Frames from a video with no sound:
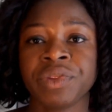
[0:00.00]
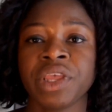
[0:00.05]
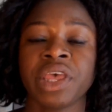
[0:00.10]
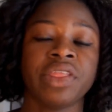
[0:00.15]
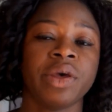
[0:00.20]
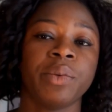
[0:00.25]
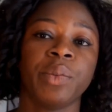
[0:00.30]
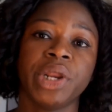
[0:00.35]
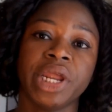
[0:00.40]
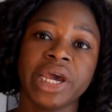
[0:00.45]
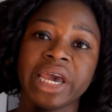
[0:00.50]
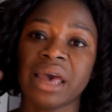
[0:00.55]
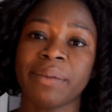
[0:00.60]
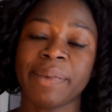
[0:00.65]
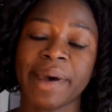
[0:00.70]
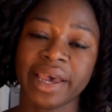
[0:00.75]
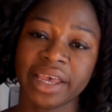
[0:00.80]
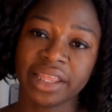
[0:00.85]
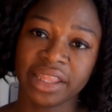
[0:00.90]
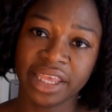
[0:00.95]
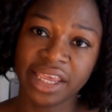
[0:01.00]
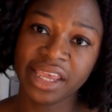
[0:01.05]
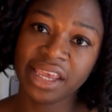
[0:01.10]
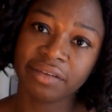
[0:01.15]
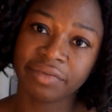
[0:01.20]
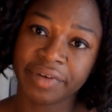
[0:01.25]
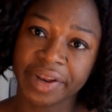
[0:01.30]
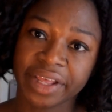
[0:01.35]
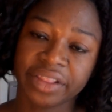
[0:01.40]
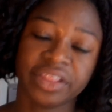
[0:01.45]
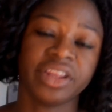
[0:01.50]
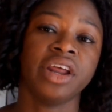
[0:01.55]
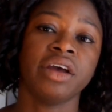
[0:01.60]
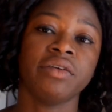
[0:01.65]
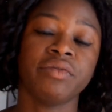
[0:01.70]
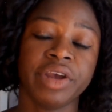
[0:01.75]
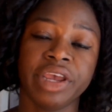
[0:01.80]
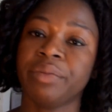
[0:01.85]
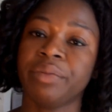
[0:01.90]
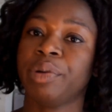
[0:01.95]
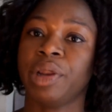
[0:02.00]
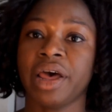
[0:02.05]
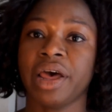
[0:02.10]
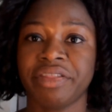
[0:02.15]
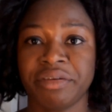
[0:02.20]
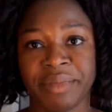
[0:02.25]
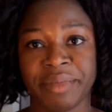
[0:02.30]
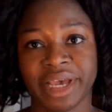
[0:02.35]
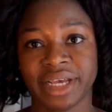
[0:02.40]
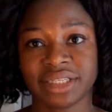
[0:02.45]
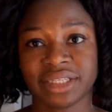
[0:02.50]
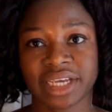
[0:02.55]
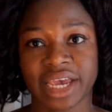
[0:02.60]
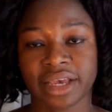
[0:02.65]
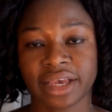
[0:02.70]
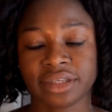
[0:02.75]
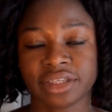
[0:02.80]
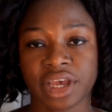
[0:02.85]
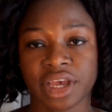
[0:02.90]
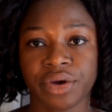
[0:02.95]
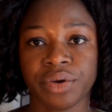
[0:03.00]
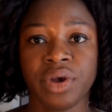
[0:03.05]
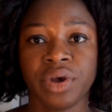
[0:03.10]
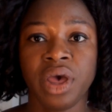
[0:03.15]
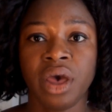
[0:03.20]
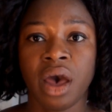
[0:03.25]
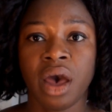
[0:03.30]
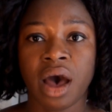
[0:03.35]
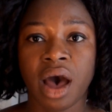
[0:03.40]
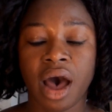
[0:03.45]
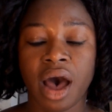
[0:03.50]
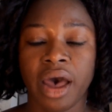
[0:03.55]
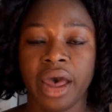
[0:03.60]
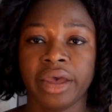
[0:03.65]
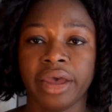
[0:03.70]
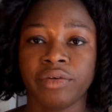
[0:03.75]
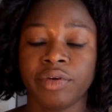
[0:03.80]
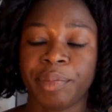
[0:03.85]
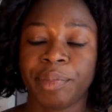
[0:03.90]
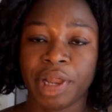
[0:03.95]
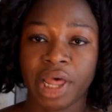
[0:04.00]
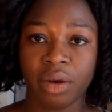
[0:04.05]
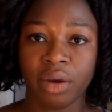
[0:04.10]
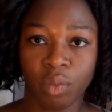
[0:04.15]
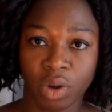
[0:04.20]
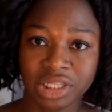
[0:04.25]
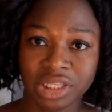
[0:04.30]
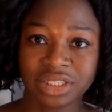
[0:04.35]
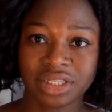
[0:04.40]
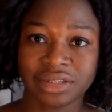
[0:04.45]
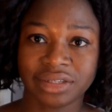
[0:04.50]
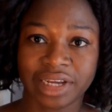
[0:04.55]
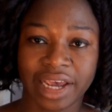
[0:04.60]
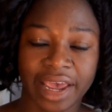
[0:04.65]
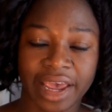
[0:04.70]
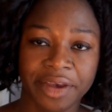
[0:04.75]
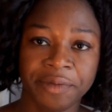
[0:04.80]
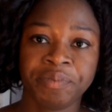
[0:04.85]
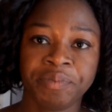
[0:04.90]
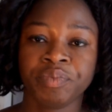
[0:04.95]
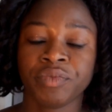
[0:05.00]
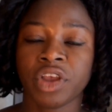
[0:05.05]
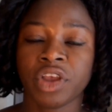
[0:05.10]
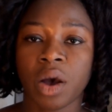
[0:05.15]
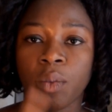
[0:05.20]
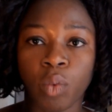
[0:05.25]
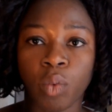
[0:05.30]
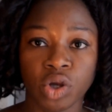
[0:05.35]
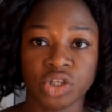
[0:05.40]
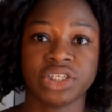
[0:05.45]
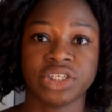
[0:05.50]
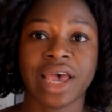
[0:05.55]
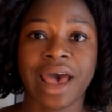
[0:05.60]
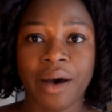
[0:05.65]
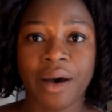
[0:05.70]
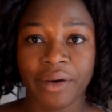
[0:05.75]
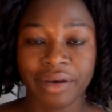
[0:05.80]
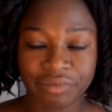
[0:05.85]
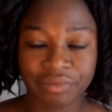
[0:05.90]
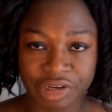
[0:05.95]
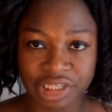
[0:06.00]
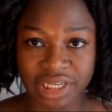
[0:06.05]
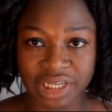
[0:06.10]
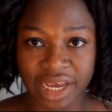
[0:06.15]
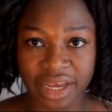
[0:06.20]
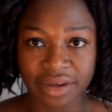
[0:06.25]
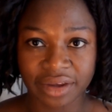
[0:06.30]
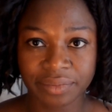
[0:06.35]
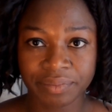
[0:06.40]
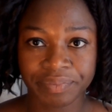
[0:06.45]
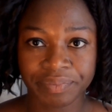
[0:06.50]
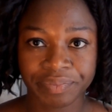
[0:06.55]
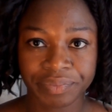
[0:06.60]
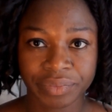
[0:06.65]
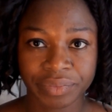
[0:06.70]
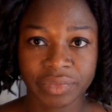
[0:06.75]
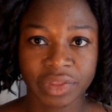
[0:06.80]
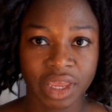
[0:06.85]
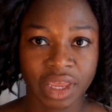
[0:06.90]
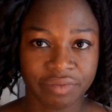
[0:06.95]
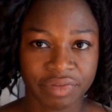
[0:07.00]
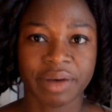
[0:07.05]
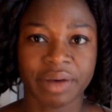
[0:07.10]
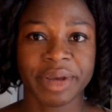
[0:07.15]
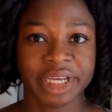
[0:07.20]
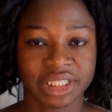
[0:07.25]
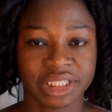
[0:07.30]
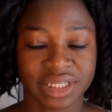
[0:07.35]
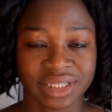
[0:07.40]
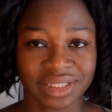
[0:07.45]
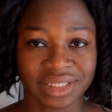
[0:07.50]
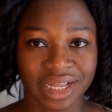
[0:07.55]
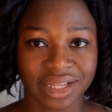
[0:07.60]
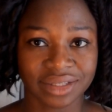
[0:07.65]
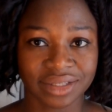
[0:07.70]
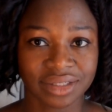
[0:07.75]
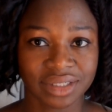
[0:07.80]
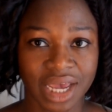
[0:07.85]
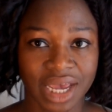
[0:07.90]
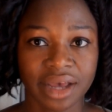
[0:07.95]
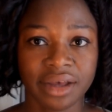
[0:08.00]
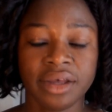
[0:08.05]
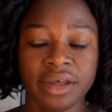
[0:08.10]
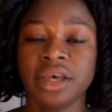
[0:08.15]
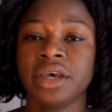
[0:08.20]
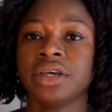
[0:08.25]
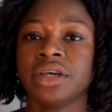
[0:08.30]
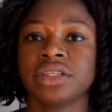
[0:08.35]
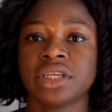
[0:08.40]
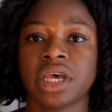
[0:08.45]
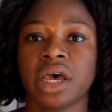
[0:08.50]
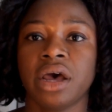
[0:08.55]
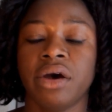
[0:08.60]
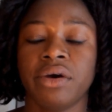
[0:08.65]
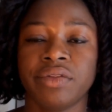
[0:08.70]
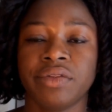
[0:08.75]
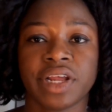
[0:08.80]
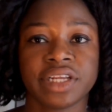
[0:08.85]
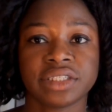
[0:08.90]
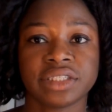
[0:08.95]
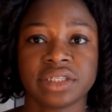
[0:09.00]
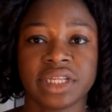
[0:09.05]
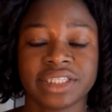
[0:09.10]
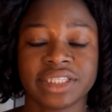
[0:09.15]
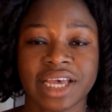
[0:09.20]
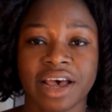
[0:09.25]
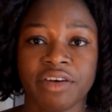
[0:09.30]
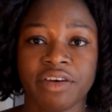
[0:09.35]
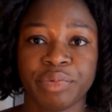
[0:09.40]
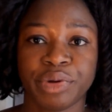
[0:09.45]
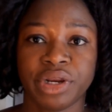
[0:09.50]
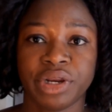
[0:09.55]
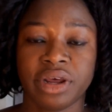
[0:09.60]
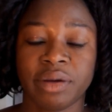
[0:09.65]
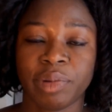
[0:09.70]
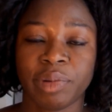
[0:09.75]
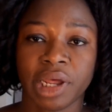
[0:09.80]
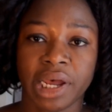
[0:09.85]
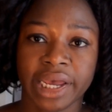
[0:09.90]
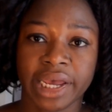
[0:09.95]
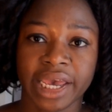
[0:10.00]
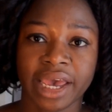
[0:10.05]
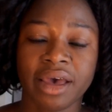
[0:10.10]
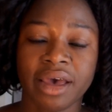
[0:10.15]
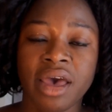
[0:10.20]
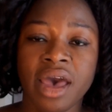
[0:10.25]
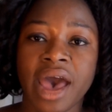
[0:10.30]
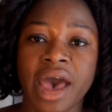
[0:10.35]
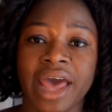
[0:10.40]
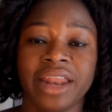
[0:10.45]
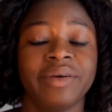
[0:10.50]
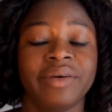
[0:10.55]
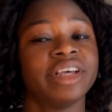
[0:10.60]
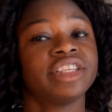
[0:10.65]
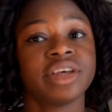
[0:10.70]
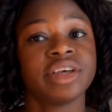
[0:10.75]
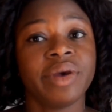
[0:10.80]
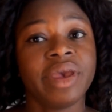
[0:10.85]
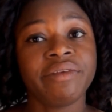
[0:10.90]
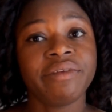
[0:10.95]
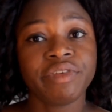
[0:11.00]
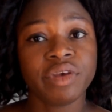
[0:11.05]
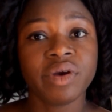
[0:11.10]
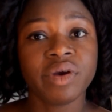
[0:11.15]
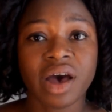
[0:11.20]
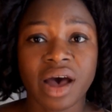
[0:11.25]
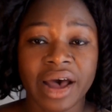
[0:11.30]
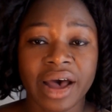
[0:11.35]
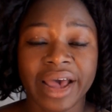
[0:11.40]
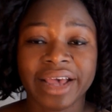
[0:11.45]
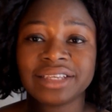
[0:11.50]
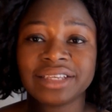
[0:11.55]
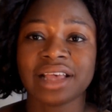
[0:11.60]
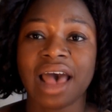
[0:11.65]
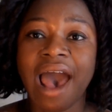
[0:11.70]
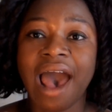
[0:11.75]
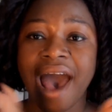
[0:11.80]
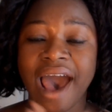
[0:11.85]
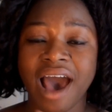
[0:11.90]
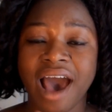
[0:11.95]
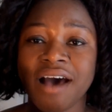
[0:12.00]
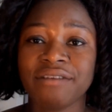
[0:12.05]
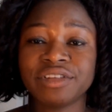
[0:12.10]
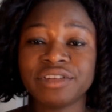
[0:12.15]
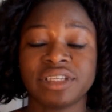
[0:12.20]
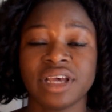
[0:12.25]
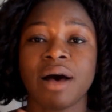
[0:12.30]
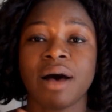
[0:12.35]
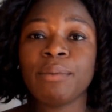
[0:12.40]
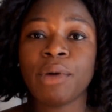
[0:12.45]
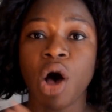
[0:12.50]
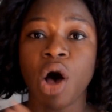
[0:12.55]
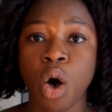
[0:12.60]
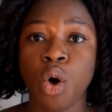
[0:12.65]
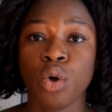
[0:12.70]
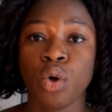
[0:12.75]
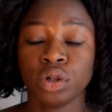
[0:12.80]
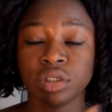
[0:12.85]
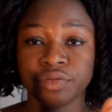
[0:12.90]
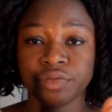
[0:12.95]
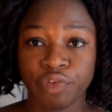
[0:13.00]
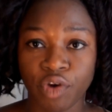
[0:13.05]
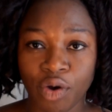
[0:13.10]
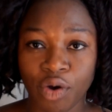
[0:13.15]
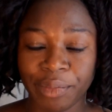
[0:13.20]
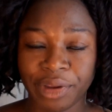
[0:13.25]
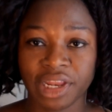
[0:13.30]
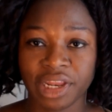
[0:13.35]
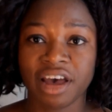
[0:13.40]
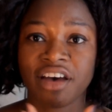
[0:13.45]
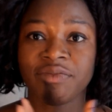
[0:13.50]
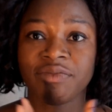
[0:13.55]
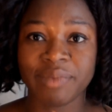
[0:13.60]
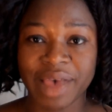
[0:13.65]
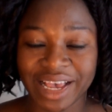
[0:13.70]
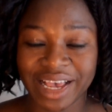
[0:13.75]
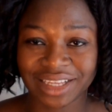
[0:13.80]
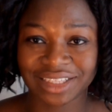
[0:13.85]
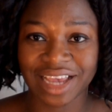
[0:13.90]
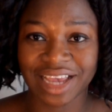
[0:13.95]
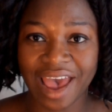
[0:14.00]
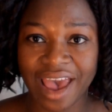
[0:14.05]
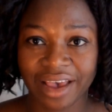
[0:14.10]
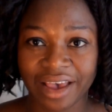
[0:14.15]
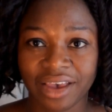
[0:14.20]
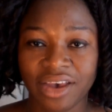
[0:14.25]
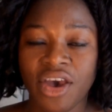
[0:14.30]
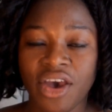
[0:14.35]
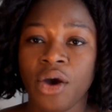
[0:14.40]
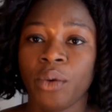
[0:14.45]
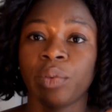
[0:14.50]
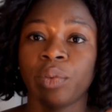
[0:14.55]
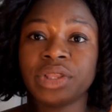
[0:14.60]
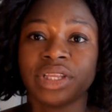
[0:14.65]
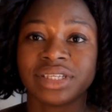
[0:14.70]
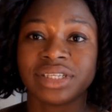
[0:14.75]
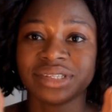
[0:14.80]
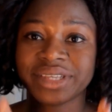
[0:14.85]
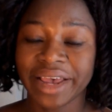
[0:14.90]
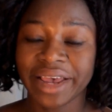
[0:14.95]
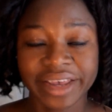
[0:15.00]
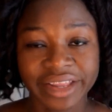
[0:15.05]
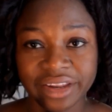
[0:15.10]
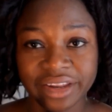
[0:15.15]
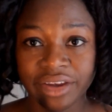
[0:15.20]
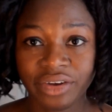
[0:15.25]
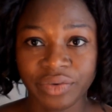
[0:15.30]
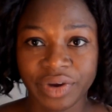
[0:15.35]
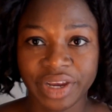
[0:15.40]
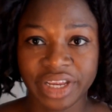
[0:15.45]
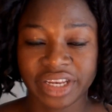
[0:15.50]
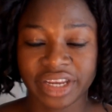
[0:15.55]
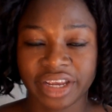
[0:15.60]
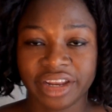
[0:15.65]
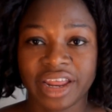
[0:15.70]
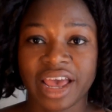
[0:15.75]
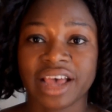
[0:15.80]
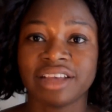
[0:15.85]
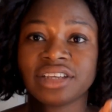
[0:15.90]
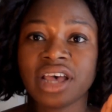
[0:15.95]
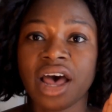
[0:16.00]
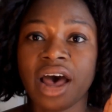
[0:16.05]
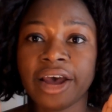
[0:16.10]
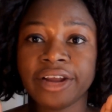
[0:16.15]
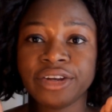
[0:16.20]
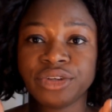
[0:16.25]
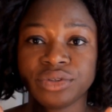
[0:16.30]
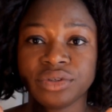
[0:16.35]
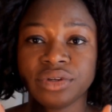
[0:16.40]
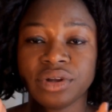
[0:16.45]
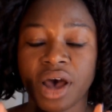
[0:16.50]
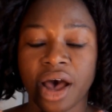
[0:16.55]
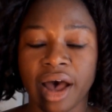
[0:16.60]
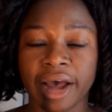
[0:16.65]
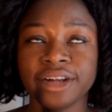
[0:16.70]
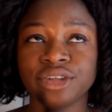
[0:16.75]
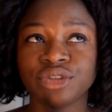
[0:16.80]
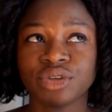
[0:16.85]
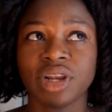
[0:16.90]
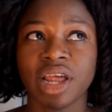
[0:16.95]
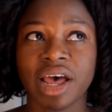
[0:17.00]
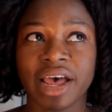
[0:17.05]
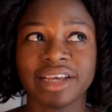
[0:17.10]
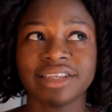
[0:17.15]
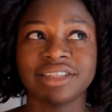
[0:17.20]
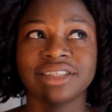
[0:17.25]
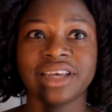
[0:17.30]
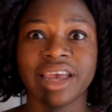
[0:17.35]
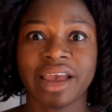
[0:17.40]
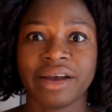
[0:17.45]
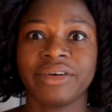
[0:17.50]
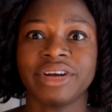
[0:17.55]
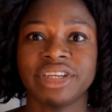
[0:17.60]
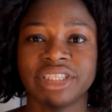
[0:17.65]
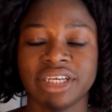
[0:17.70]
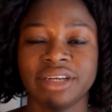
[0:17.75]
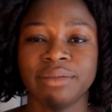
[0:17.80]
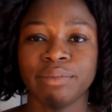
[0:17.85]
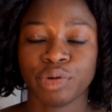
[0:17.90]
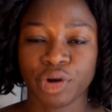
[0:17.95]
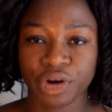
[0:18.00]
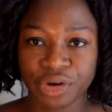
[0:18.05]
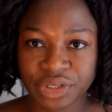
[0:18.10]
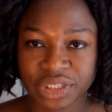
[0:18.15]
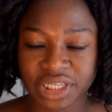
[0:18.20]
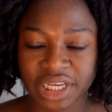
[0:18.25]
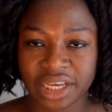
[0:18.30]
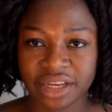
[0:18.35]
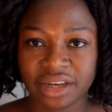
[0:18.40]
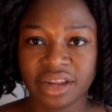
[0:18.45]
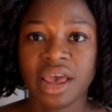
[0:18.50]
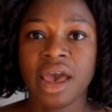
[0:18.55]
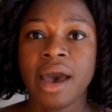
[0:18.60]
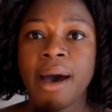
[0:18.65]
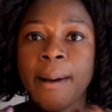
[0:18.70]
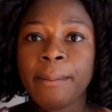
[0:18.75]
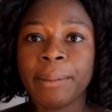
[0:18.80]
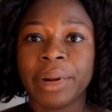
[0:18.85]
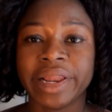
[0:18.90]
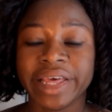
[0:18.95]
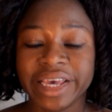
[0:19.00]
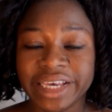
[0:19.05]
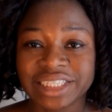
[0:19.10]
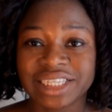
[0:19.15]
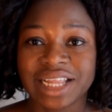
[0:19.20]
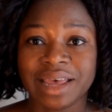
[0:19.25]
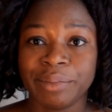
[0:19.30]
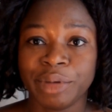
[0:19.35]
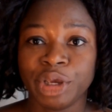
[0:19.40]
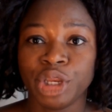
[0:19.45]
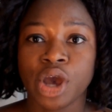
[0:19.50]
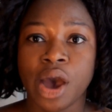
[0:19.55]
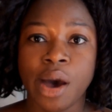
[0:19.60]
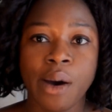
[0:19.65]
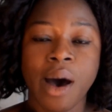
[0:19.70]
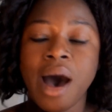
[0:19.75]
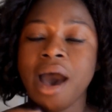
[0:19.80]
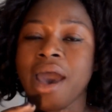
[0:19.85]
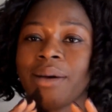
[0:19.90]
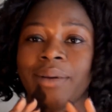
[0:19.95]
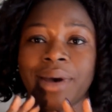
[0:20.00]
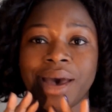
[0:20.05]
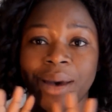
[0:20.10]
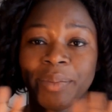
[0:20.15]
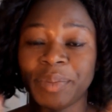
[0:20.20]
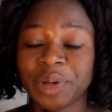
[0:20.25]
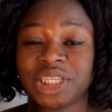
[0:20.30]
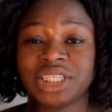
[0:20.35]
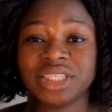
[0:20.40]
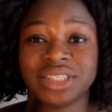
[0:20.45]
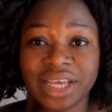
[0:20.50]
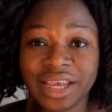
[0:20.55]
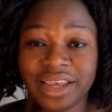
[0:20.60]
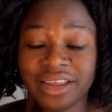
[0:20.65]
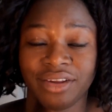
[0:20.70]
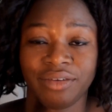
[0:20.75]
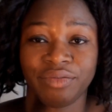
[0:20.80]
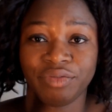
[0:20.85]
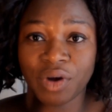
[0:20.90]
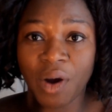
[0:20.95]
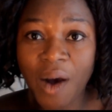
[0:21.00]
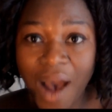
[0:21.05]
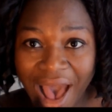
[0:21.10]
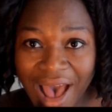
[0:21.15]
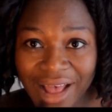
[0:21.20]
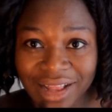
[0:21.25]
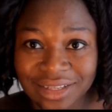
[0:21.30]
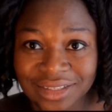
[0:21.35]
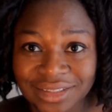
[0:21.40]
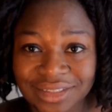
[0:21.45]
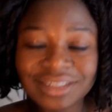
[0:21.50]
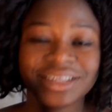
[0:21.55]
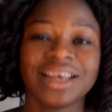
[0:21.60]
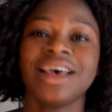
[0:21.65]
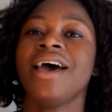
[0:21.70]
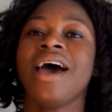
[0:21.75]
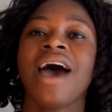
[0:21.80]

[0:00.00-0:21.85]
Then when I get back in the evening, then I reapply the Megatek. So I apply it once a day and wash it out every day, if that makes any sense, yeah? So that's how I've been applying it. Anyway, so if you guys have some old formula of Megatek with the second ingredient as hydrolyzed keratin protein, please let me know. I am happy to take it off your hands.